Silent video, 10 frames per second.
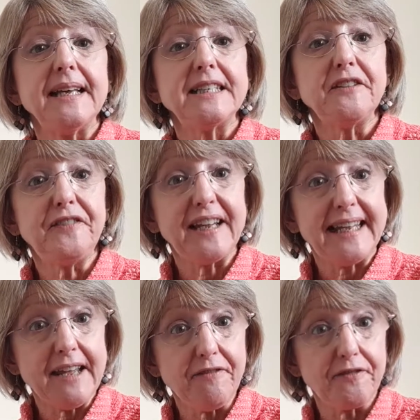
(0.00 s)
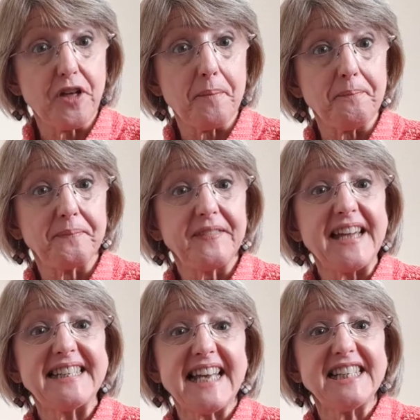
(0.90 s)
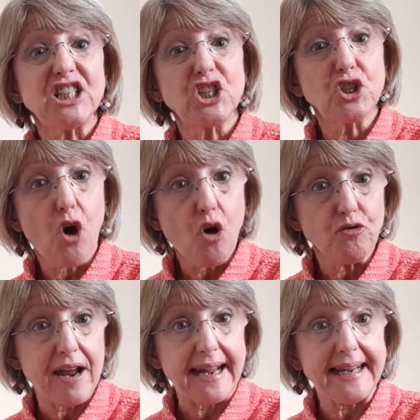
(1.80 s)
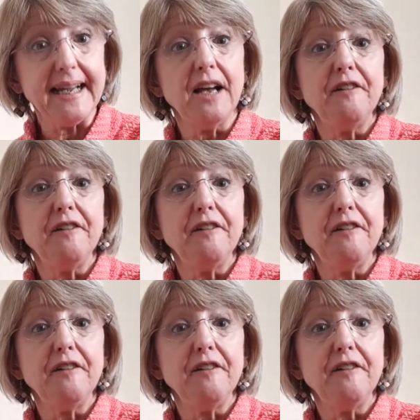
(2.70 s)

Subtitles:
to forgive them. They said sorry